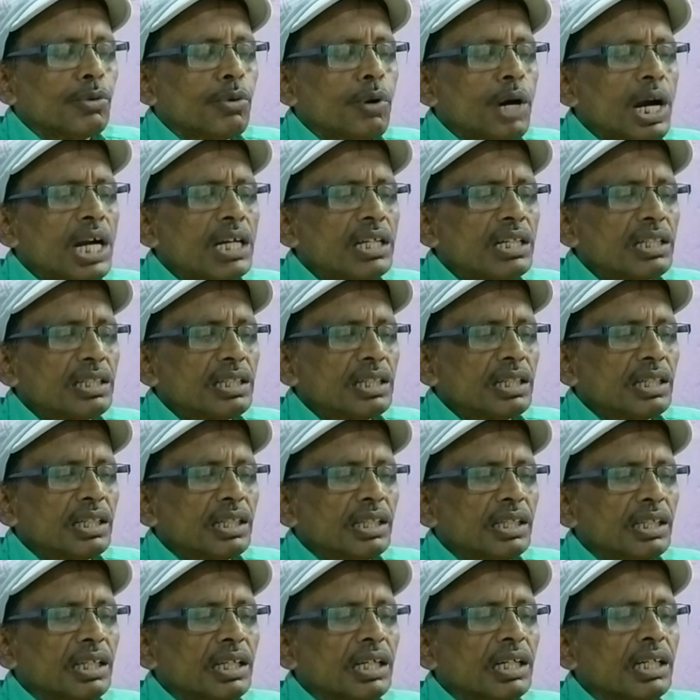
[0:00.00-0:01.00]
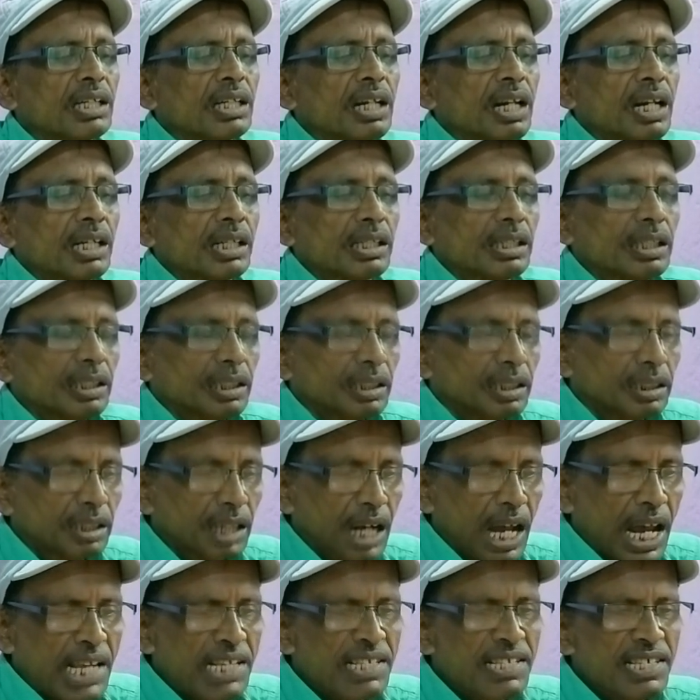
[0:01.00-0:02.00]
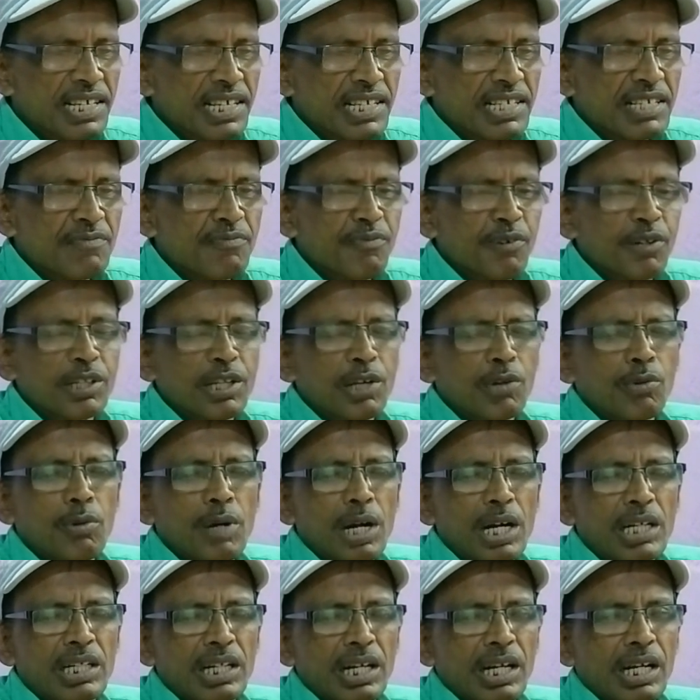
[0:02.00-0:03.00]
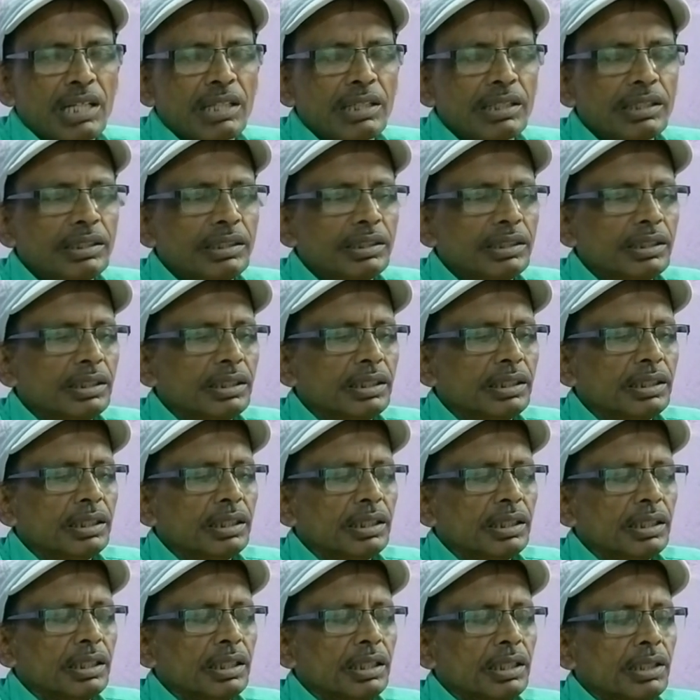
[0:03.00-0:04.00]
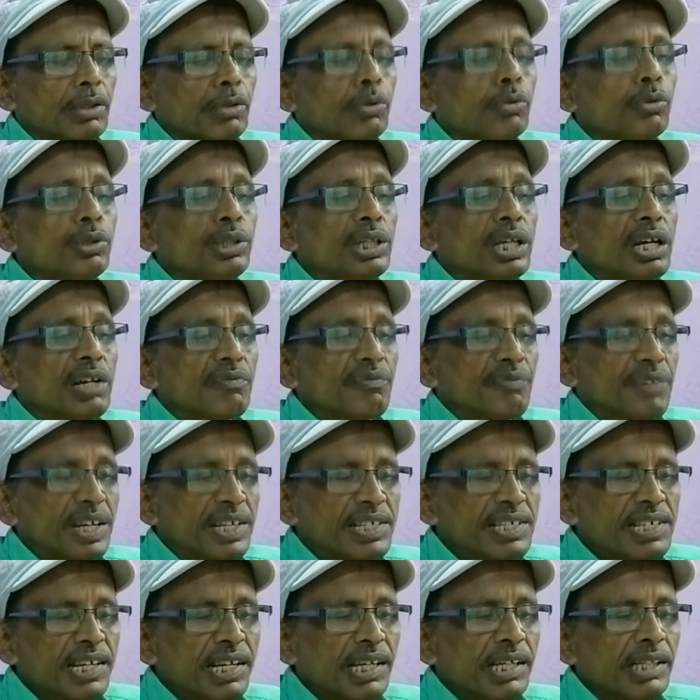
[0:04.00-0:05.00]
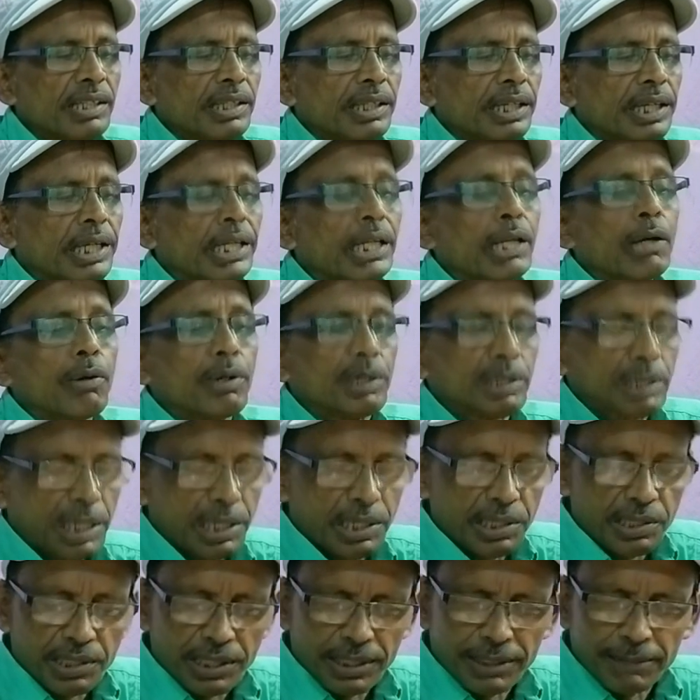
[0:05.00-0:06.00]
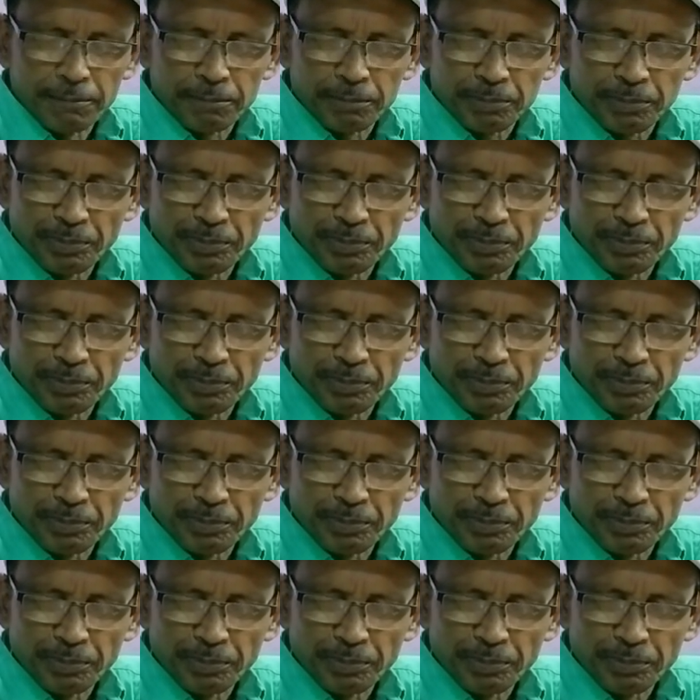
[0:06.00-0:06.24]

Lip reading: what crisis for the water we are facing in our country.